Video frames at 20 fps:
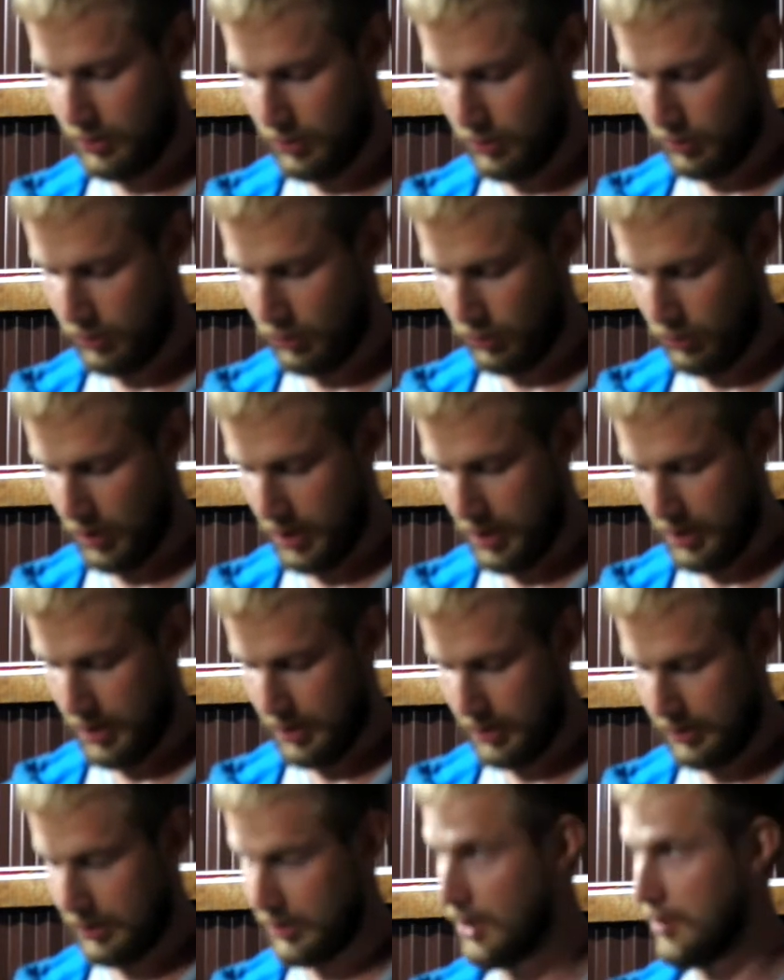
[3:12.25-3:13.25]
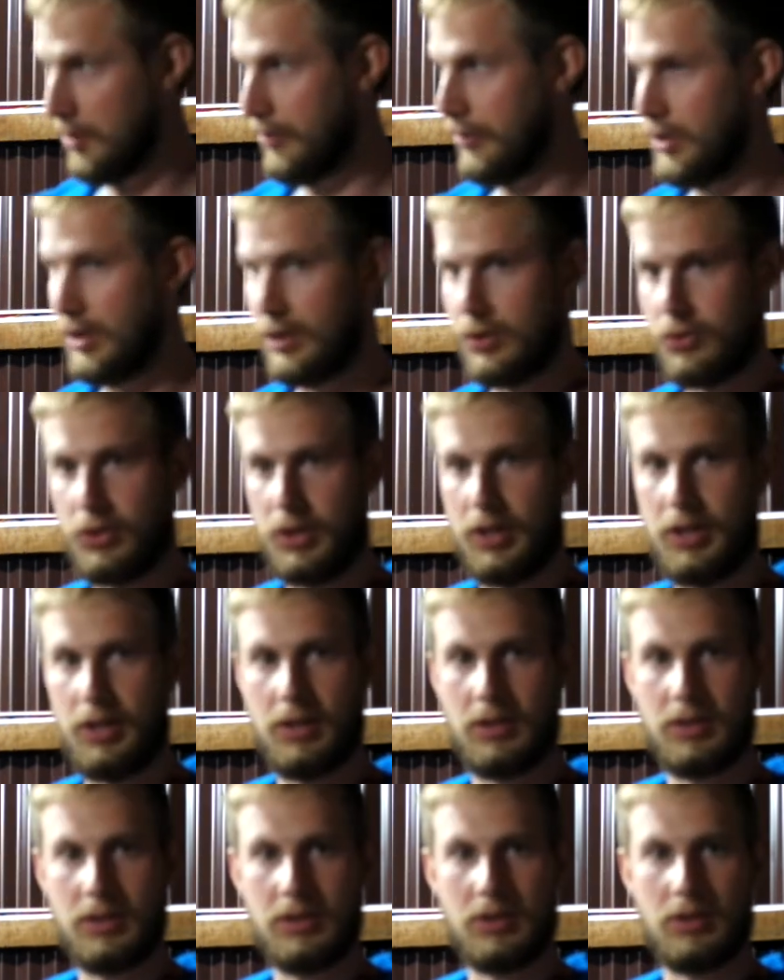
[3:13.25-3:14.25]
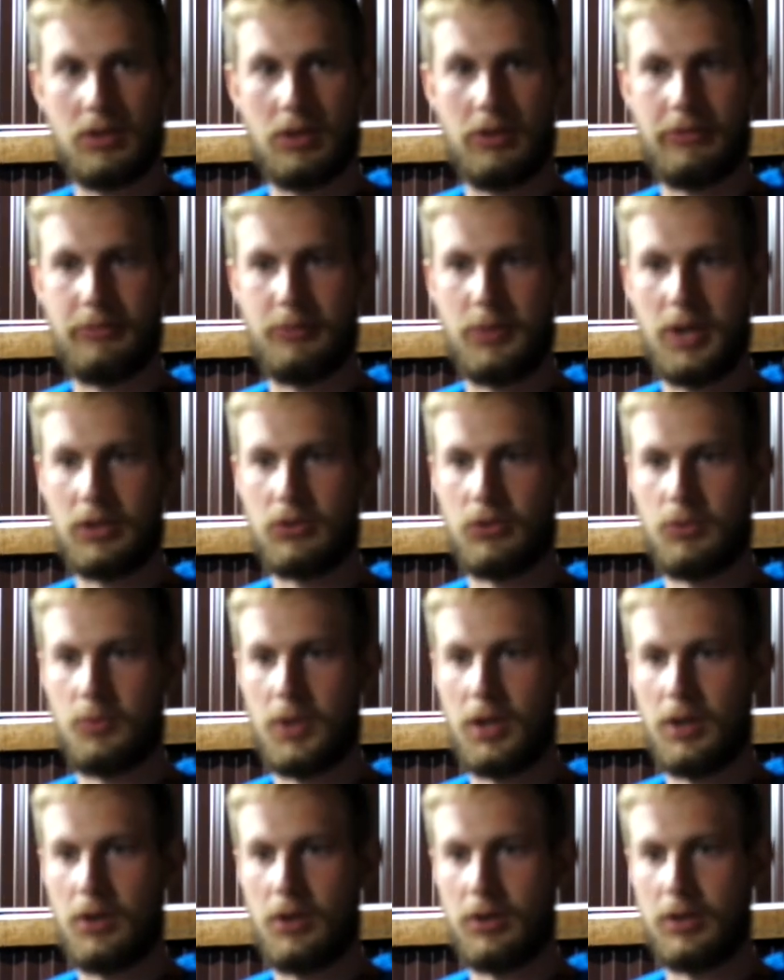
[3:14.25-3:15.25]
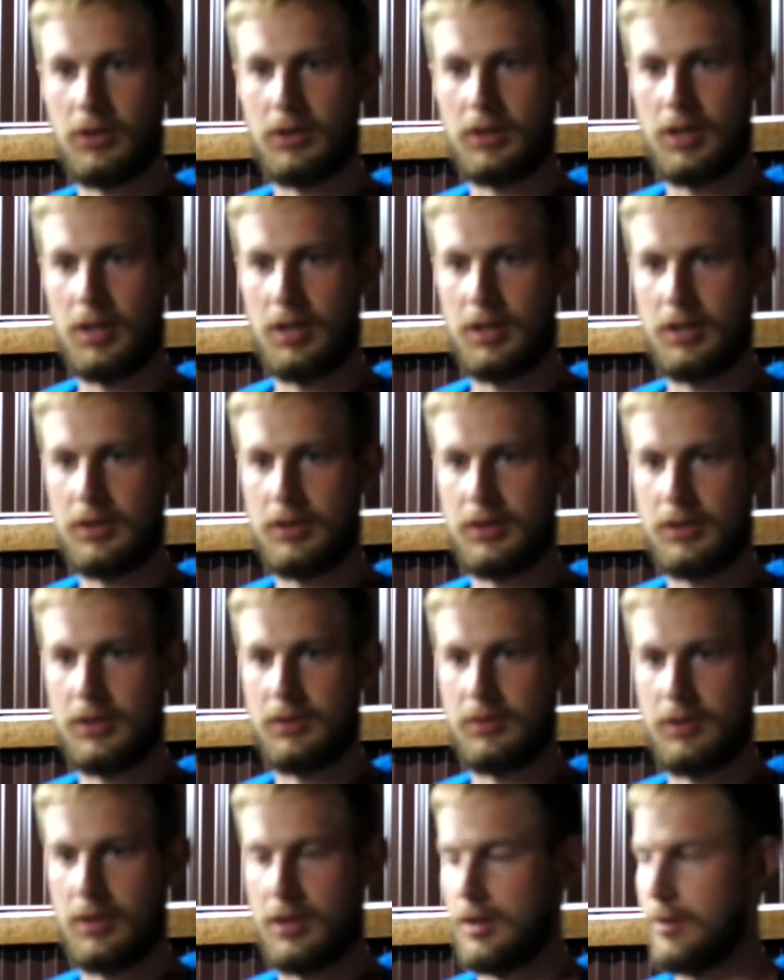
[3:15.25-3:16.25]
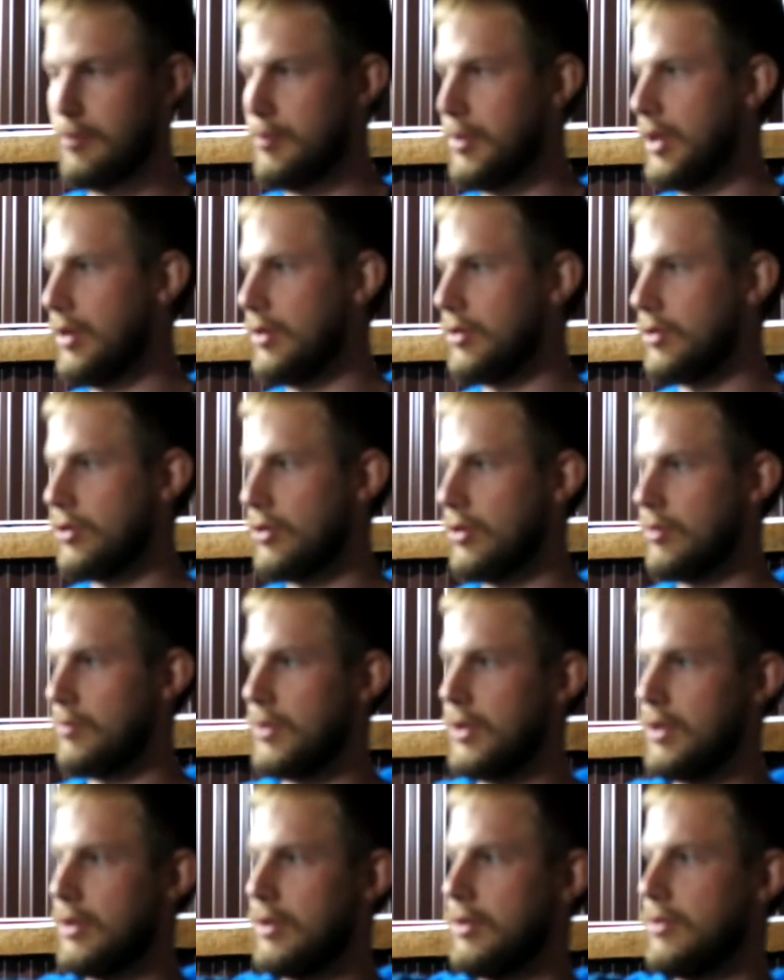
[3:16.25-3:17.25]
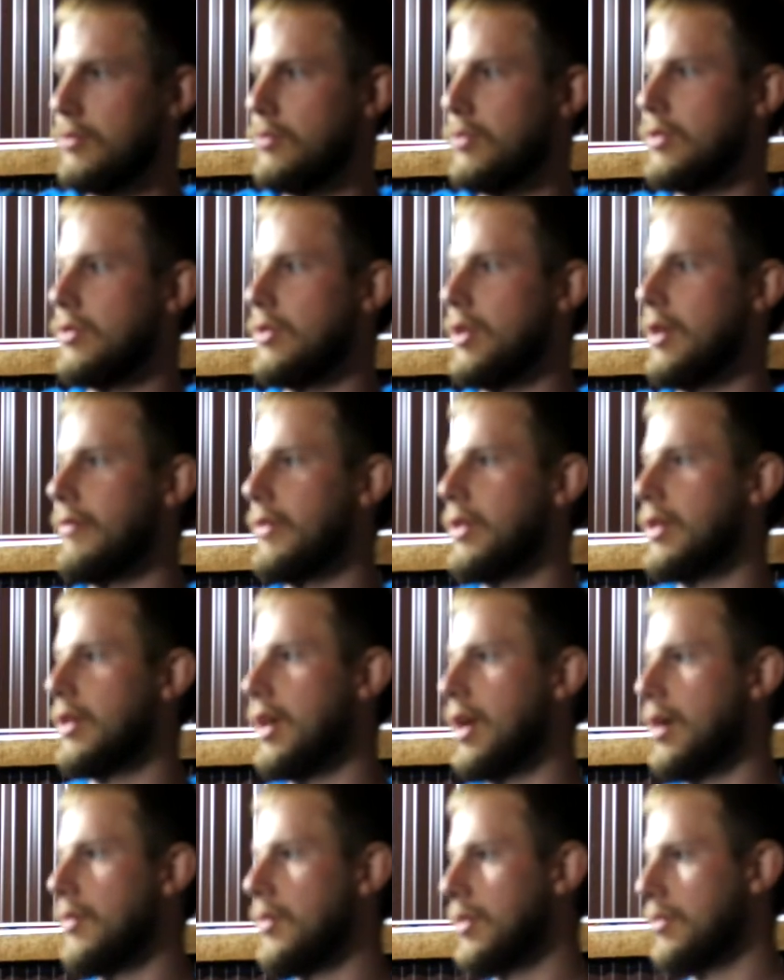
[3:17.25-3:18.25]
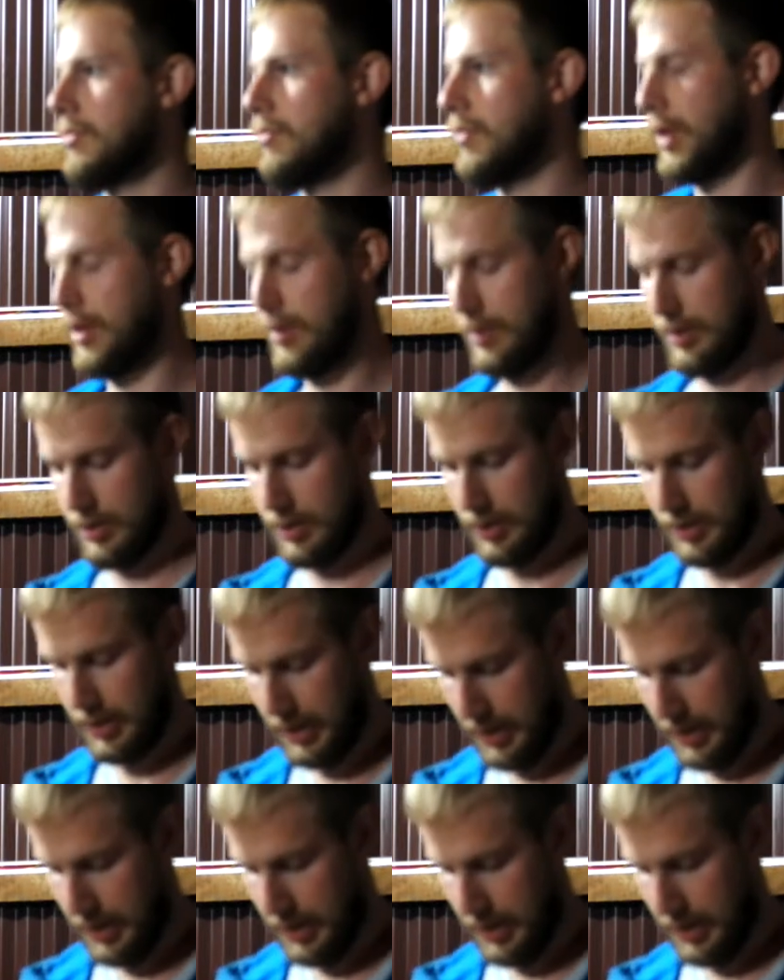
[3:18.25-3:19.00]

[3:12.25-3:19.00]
to try some of the ingredients of macrobiotic diets. Peter showed me what you have in the cabinet back there.